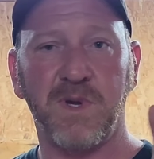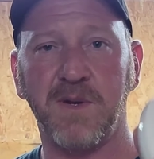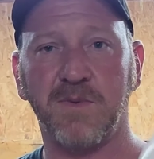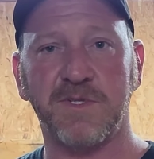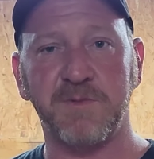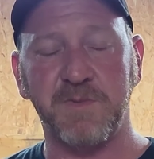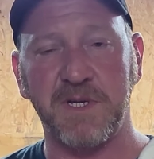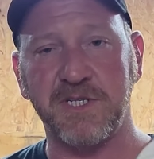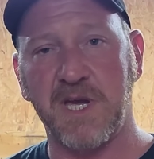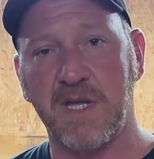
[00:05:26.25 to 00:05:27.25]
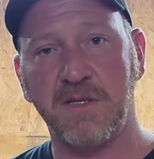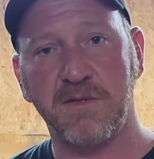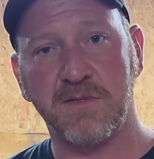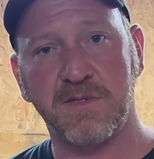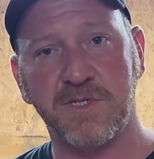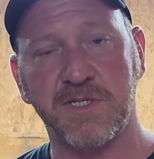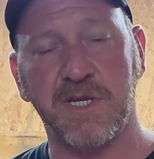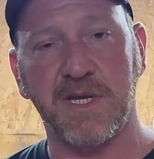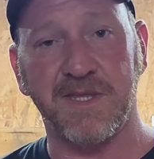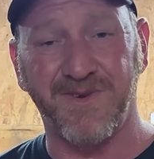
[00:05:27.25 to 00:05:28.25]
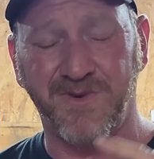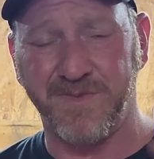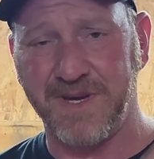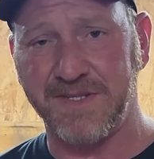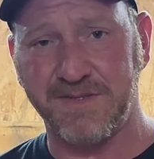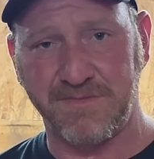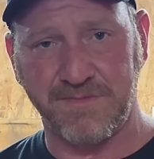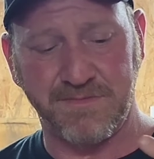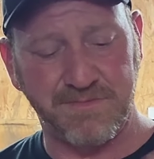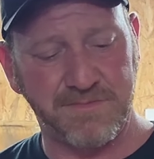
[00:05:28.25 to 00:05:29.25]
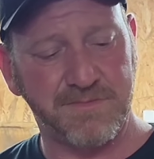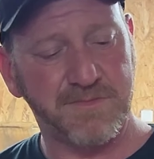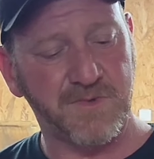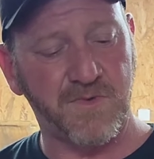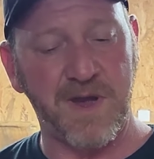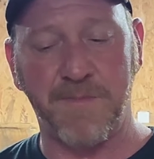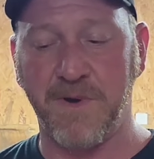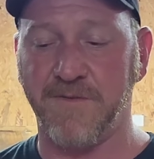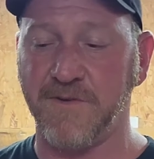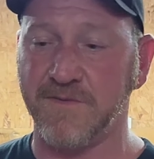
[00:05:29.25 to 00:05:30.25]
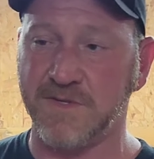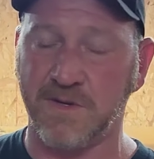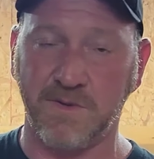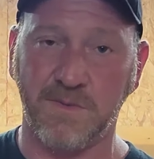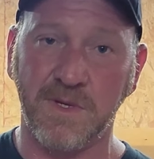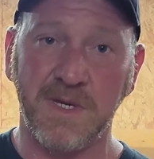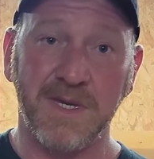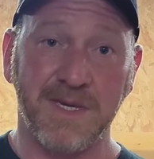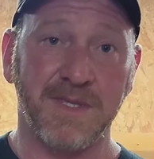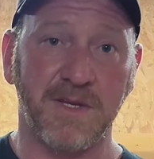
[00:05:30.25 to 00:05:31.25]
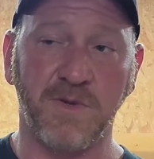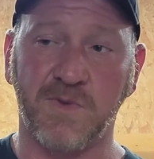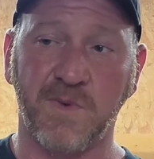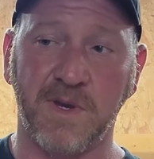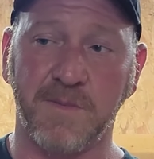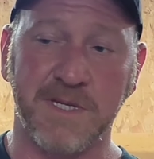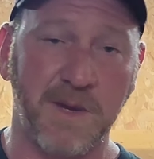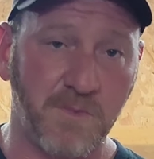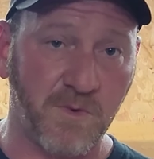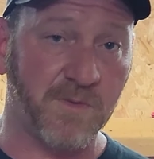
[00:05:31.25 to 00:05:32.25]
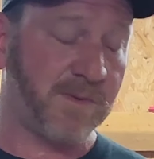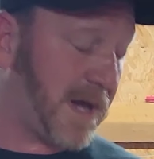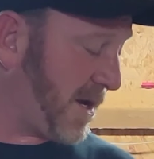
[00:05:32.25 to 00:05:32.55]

We hit it with some speed shine just to get the oil-based crap off of it, so the new 3M tape will